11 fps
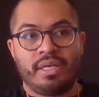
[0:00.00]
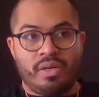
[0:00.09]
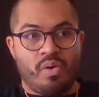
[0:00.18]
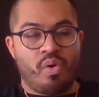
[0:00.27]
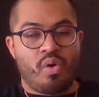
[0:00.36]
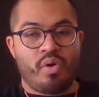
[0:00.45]

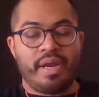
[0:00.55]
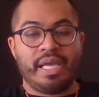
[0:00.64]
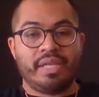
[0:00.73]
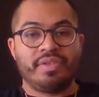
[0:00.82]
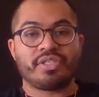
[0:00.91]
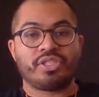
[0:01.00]
or negative
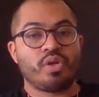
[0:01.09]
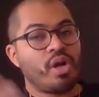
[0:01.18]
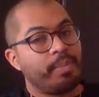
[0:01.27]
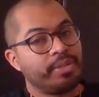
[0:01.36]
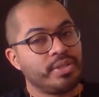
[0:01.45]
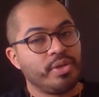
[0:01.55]
things are still
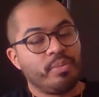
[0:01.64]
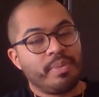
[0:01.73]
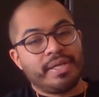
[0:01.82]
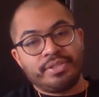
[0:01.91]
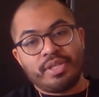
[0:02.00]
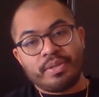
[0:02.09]
coming to you,
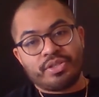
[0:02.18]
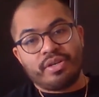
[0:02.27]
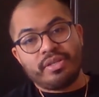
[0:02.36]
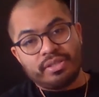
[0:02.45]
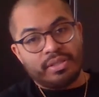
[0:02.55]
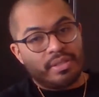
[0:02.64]
because you have certain